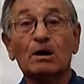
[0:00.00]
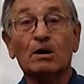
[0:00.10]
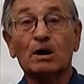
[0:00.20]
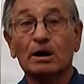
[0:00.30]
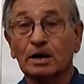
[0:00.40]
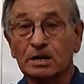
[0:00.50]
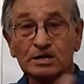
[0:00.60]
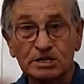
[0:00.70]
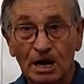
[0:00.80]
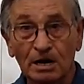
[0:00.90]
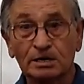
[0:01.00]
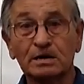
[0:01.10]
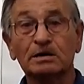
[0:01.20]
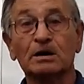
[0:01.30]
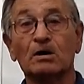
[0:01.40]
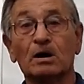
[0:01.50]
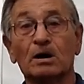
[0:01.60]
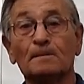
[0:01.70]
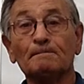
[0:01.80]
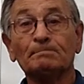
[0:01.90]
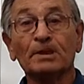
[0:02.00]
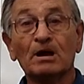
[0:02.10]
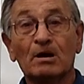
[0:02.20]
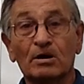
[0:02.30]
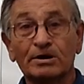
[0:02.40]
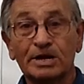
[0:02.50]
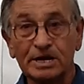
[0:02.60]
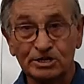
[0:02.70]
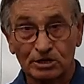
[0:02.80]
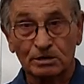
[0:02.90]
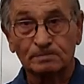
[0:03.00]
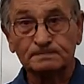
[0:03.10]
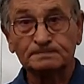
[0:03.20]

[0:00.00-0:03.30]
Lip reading: or consultant or teacher.